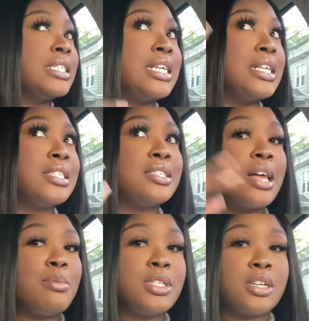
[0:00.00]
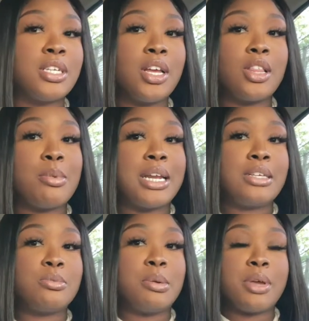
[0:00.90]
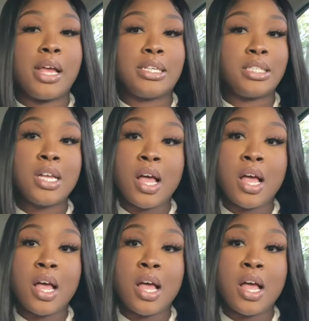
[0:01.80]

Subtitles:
guess I'm gonna start taking all my dates with me, because